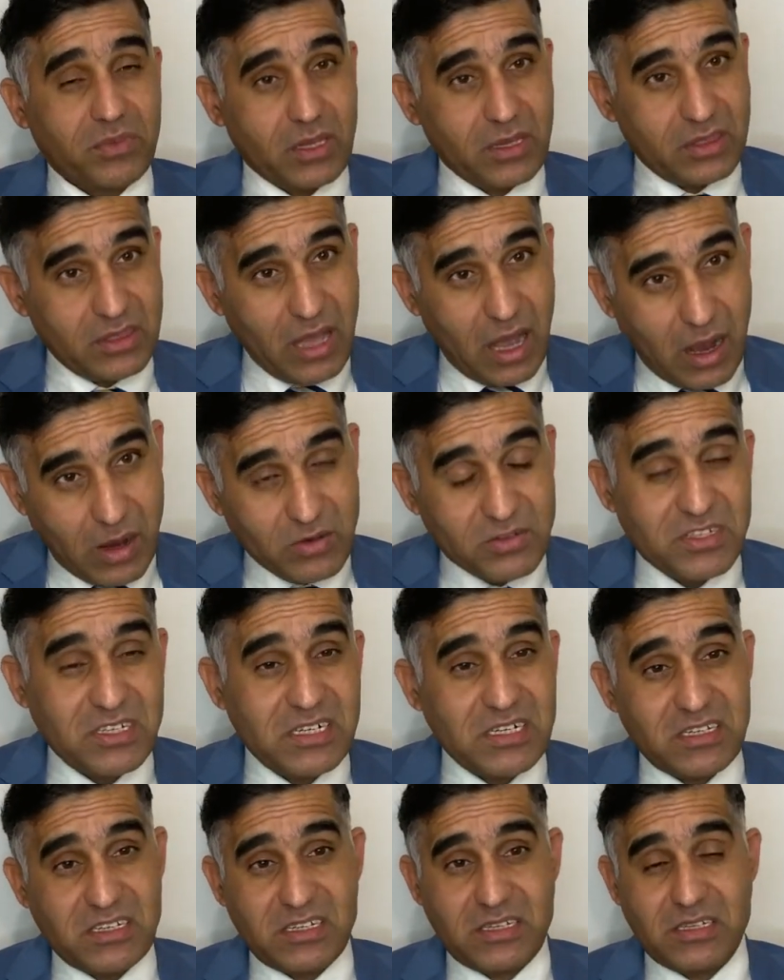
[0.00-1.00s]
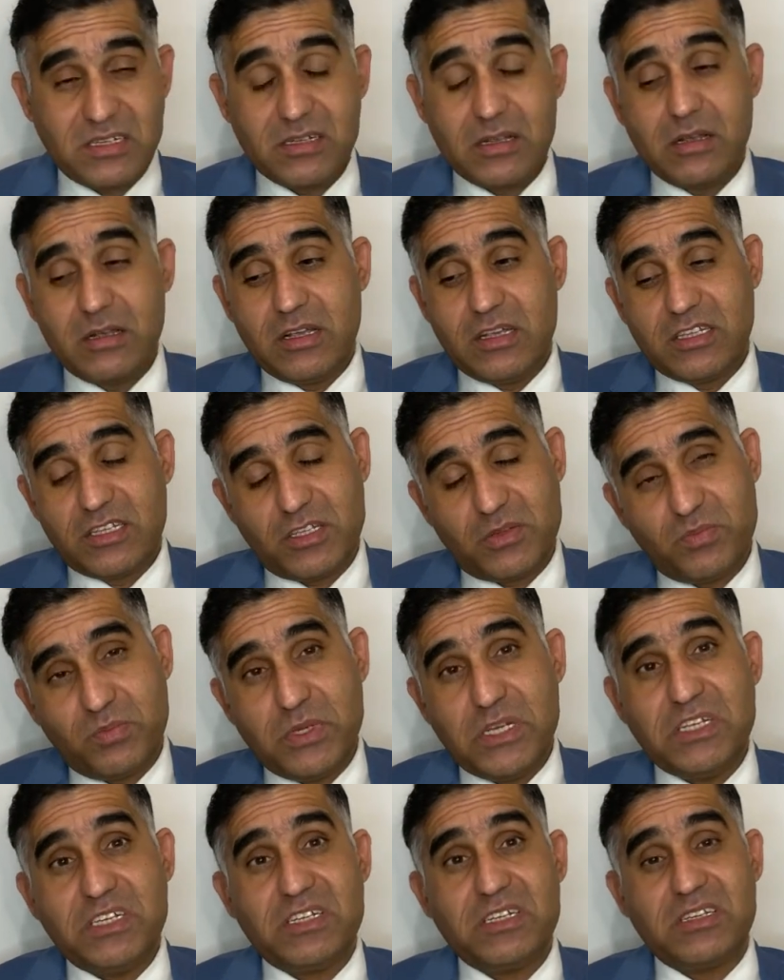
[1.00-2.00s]
thousands
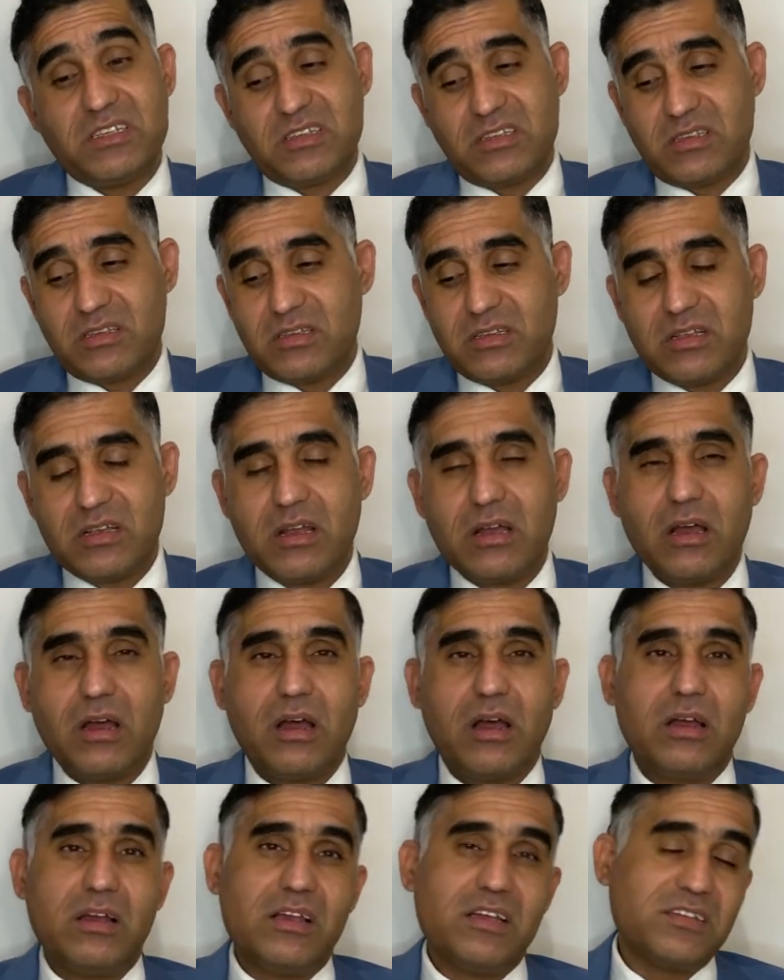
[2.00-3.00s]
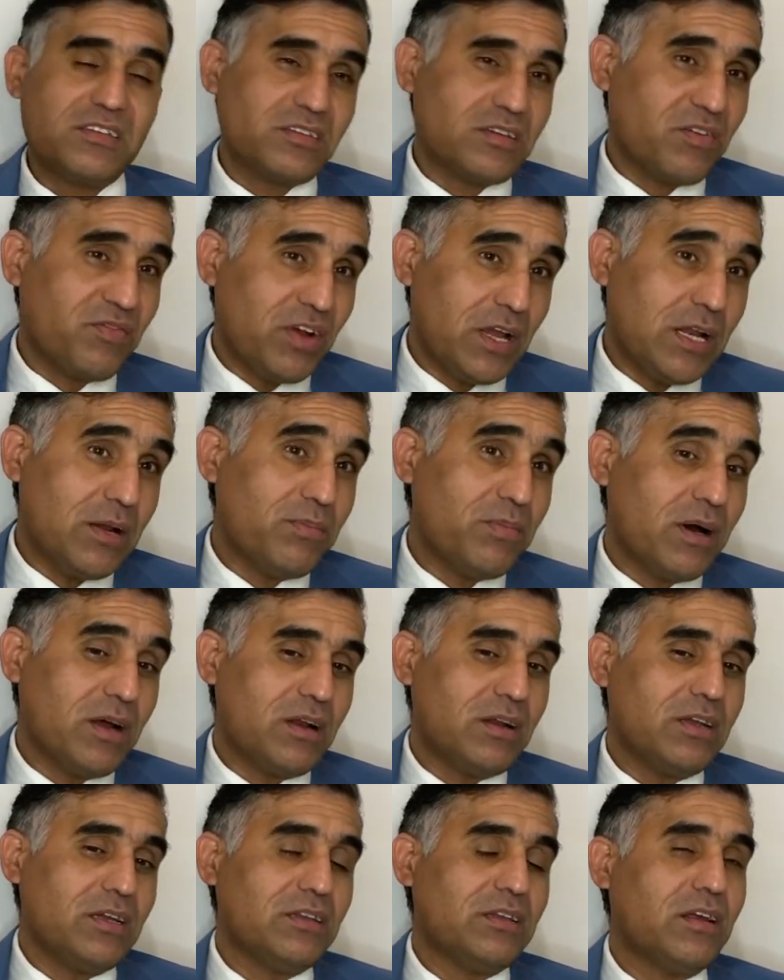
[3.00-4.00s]
species is available
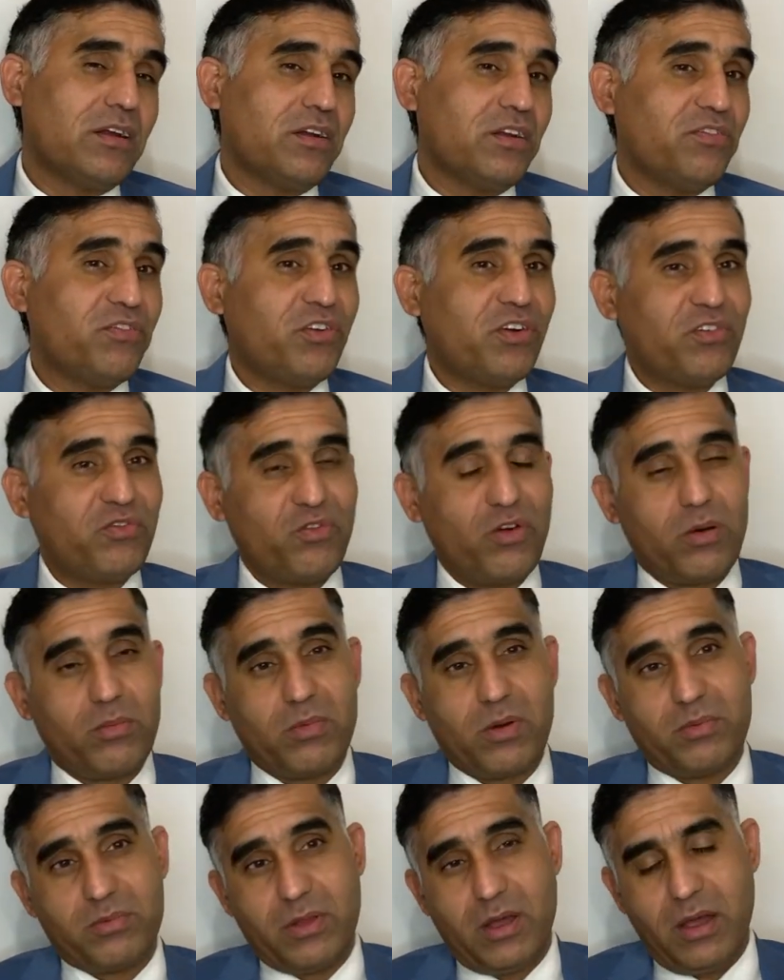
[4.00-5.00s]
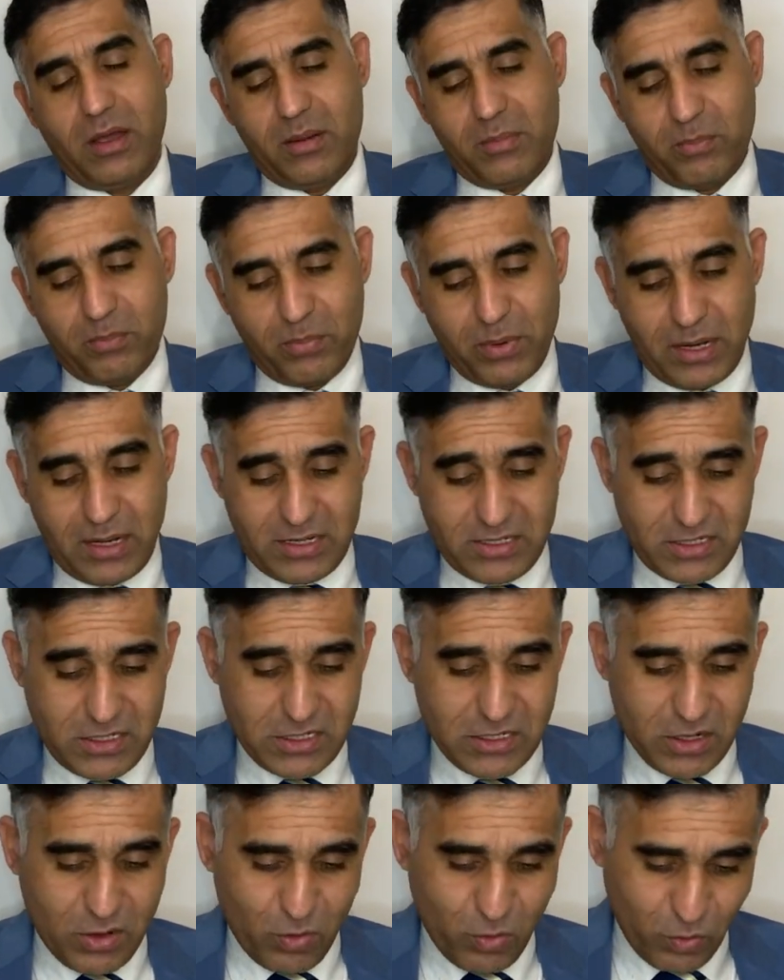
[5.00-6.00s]
in a different form of the plant
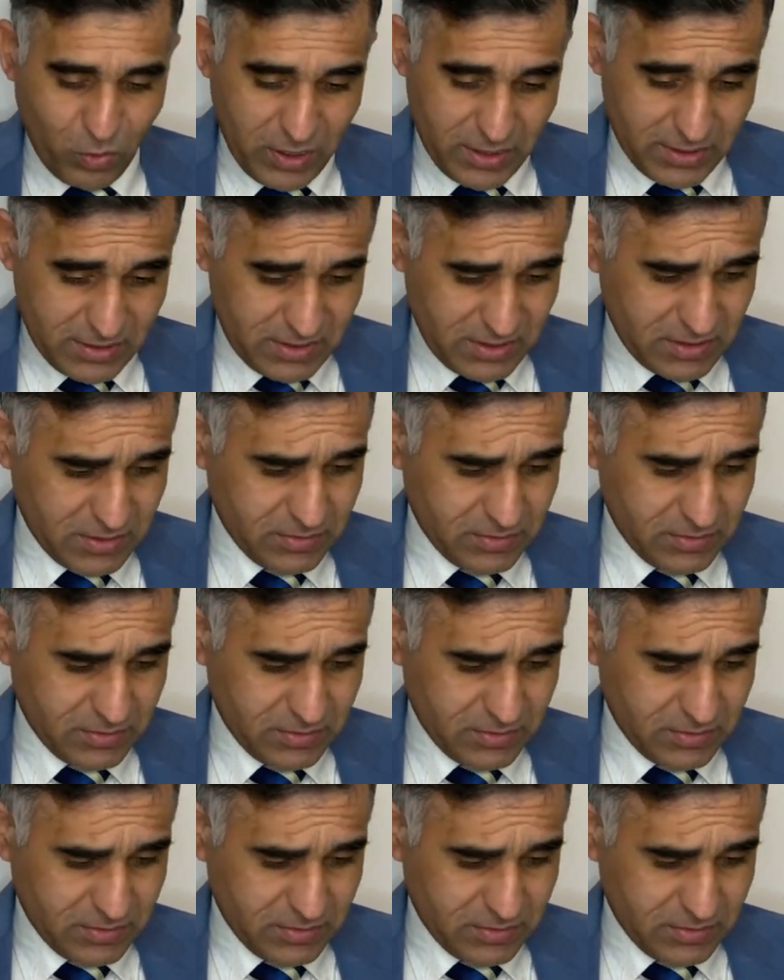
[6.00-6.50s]
world.